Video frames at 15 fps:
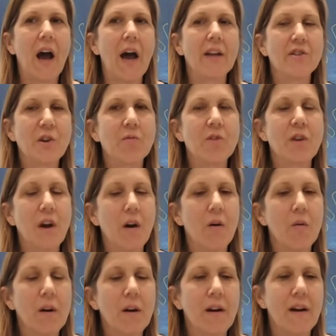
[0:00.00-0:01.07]
I don't
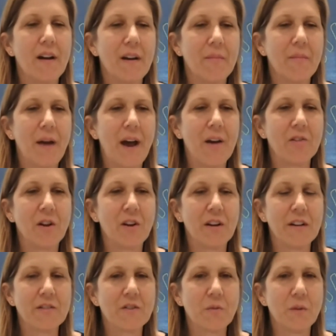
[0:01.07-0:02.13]
know um, how long
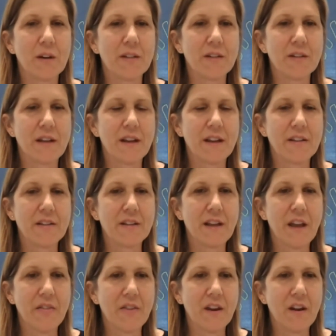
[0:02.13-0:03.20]
it's going to take to
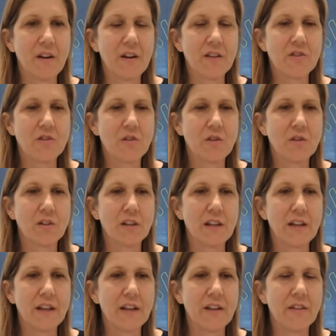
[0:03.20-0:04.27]
get there. It's
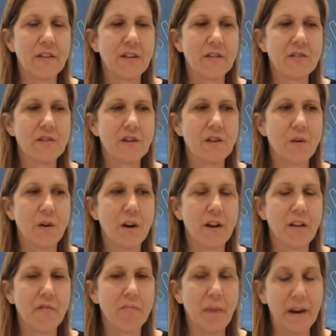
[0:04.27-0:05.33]
certainly the
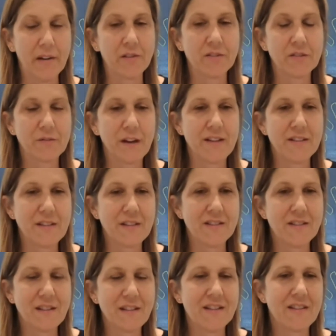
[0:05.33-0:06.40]
security of medical devices
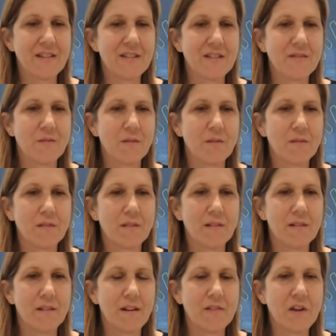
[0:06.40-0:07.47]
is
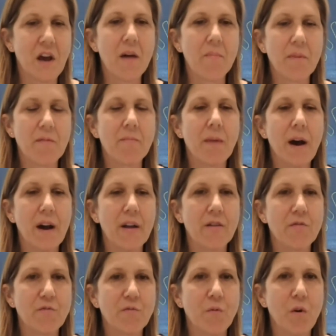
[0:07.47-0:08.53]
top of
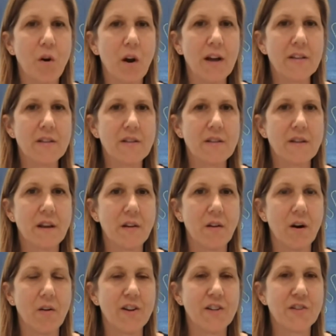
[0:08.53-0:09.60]
mind for us in
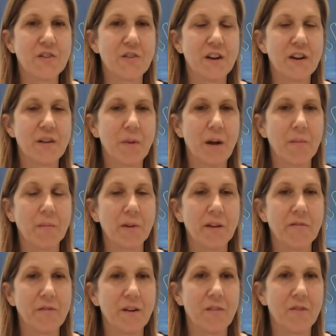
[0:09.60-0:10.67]
our industry and
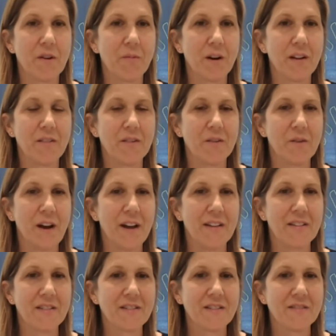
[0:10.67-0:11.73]
probably for everyone who
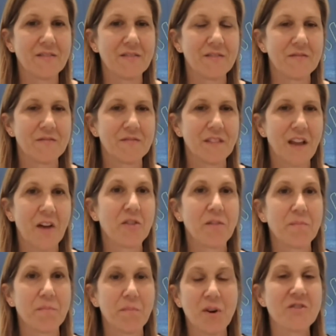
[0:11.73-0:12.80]
has health
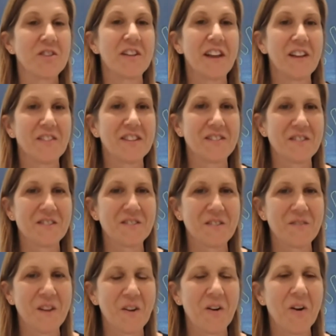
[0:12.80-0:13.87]
personal health concerns
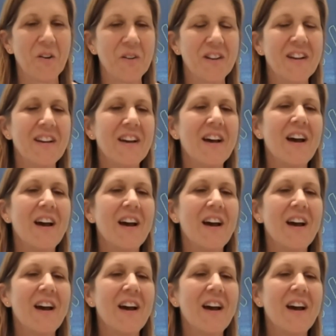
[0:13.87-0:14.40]
of their own